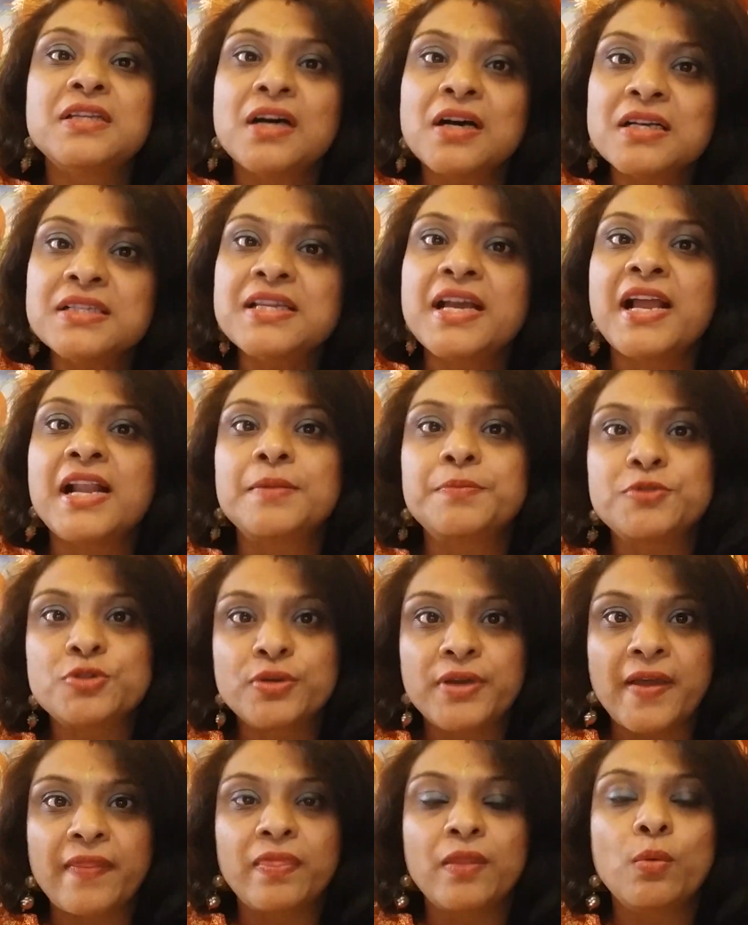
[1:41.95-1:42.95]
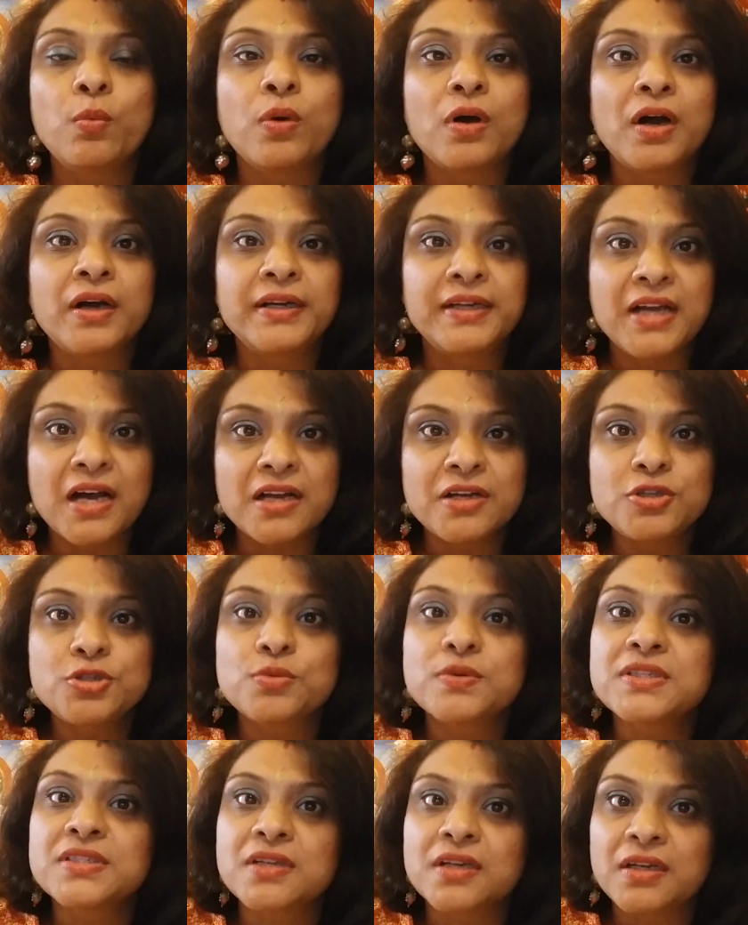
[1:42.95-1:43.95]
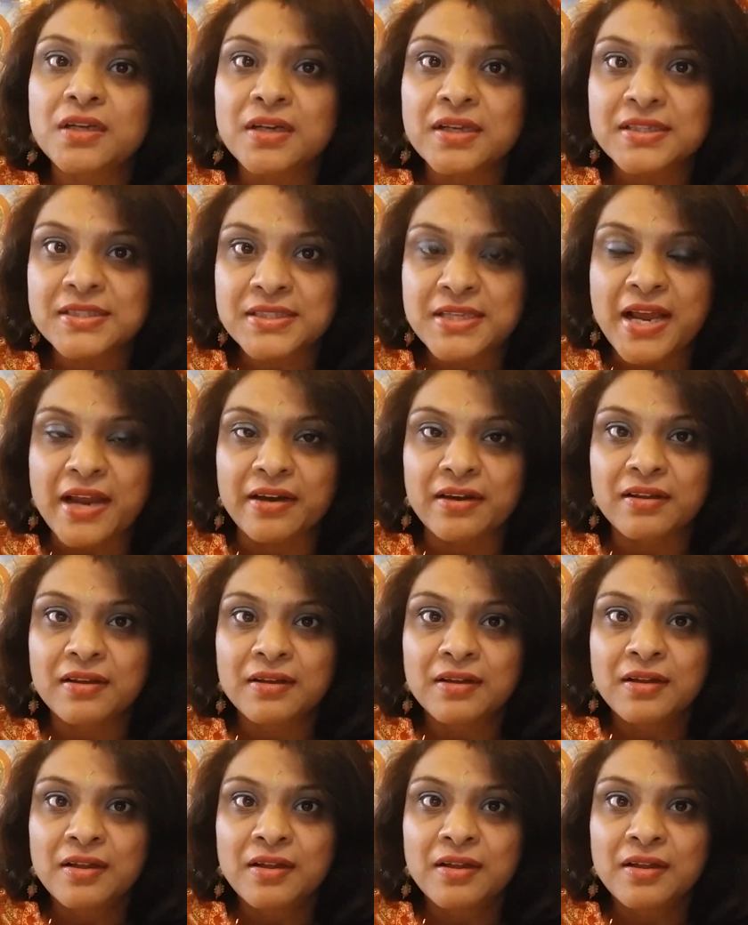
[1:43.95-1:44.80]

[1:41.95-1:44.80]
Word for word: does help to get the work done to a certain extent.